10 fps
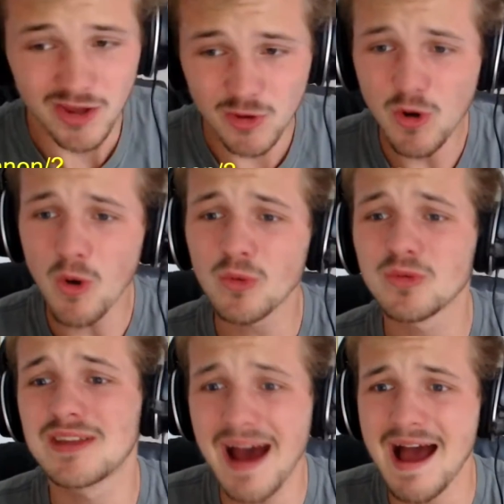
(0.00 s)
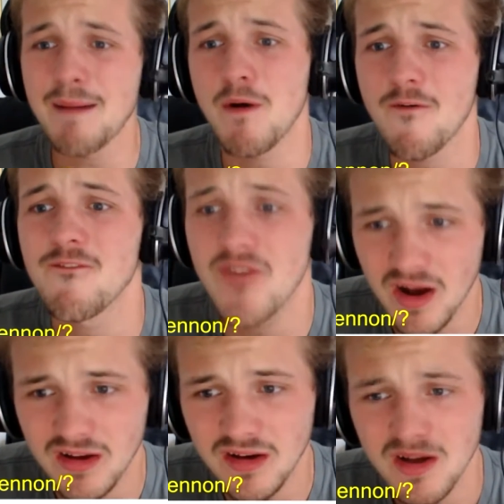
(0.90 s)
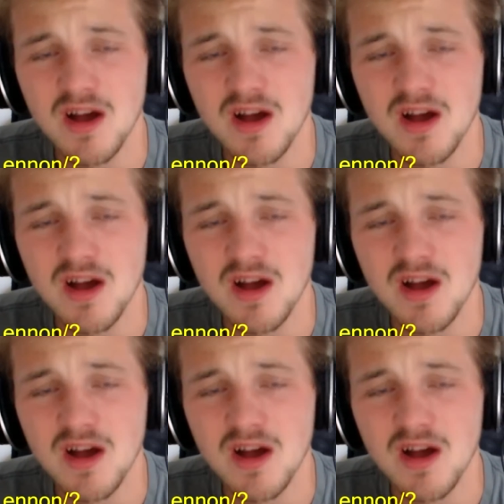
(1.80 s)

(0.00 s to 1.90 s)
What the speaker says: You gon' die, motherfucker.